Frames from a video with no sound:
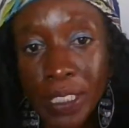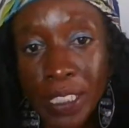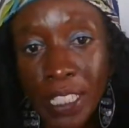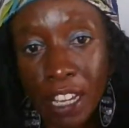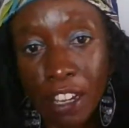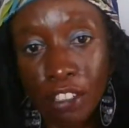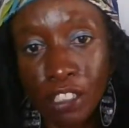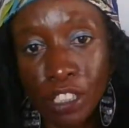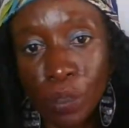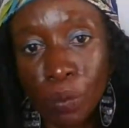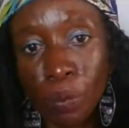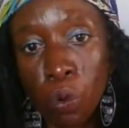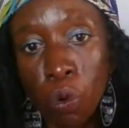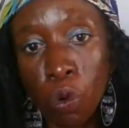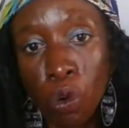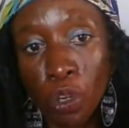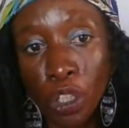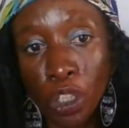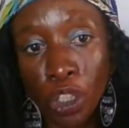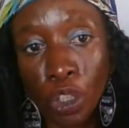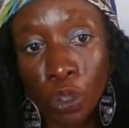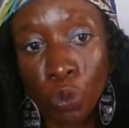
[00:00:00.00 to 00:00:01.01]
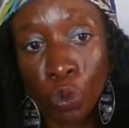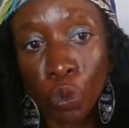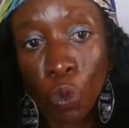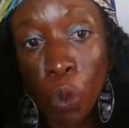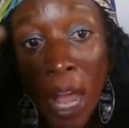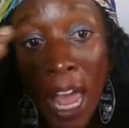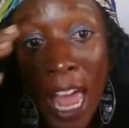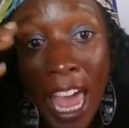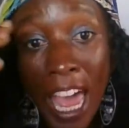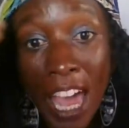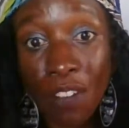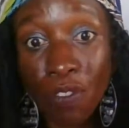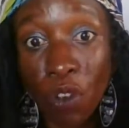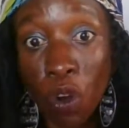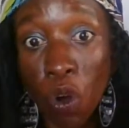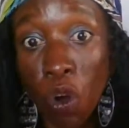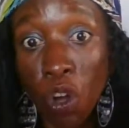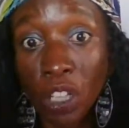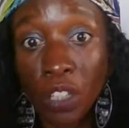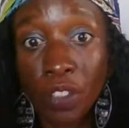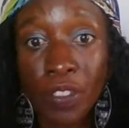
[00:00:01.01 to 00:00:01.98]
there supporting you. You have
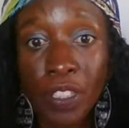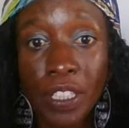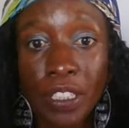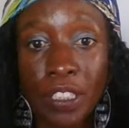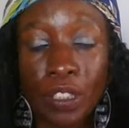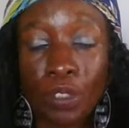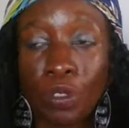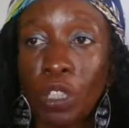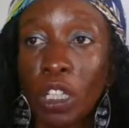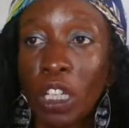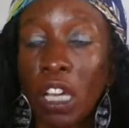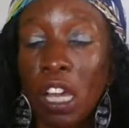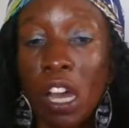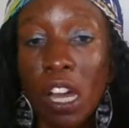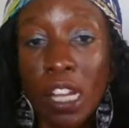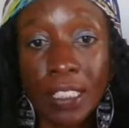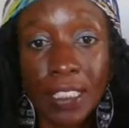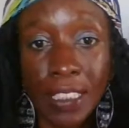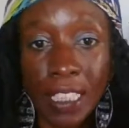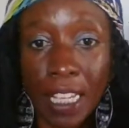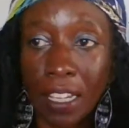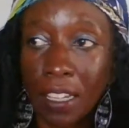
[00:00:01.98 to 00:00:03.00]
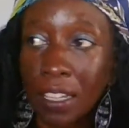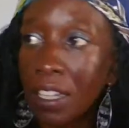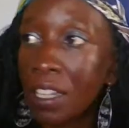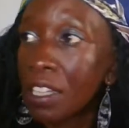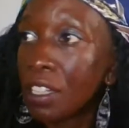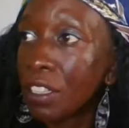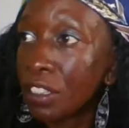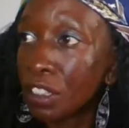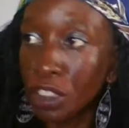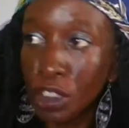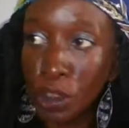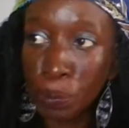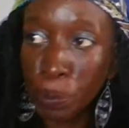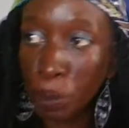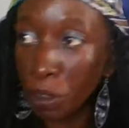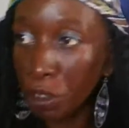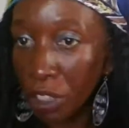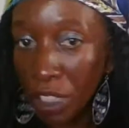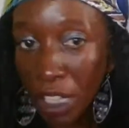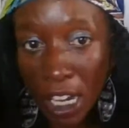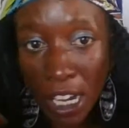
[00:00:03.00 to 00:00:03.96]
all of this, and you can contact your
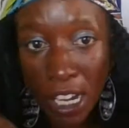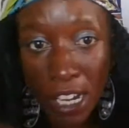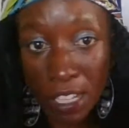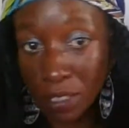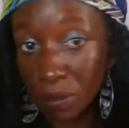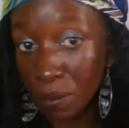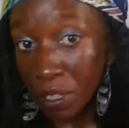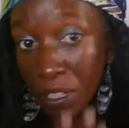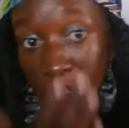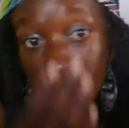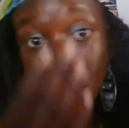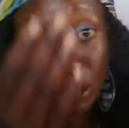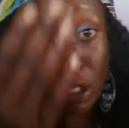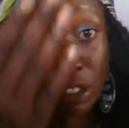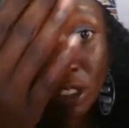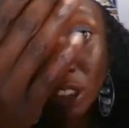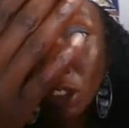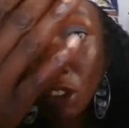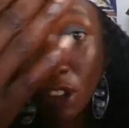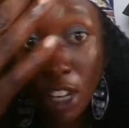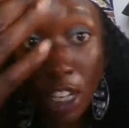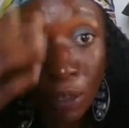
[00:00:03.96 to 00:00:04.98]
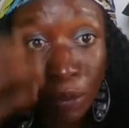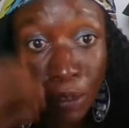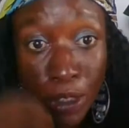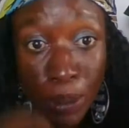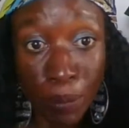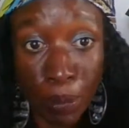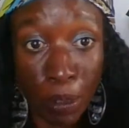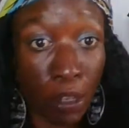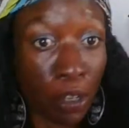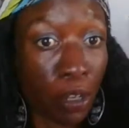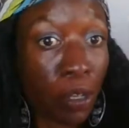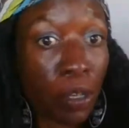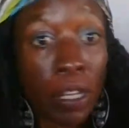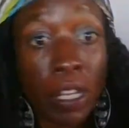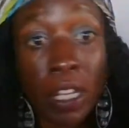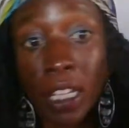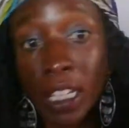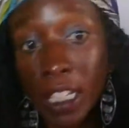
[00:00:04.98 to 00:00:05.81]
spirit guides, whether it's your animal spirit.